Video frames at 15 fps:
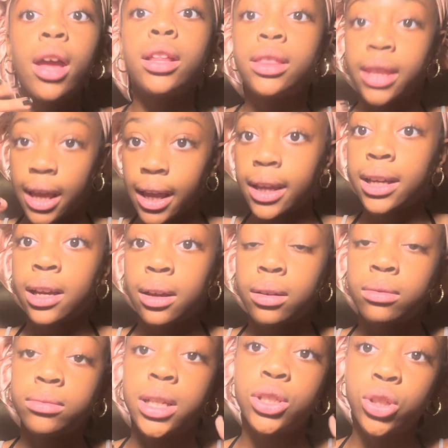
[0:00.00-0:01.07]
think
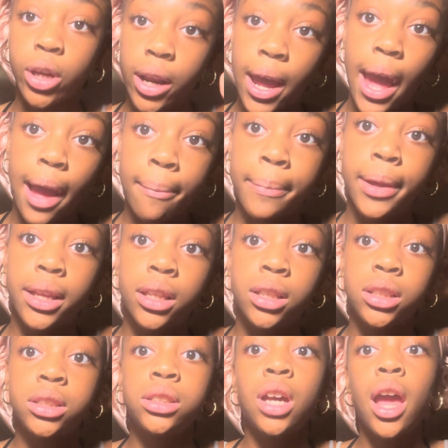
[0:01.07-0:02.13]
is going to happen
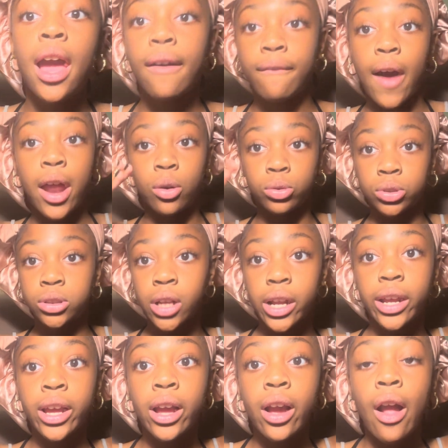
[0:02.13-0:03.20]
if I don't study.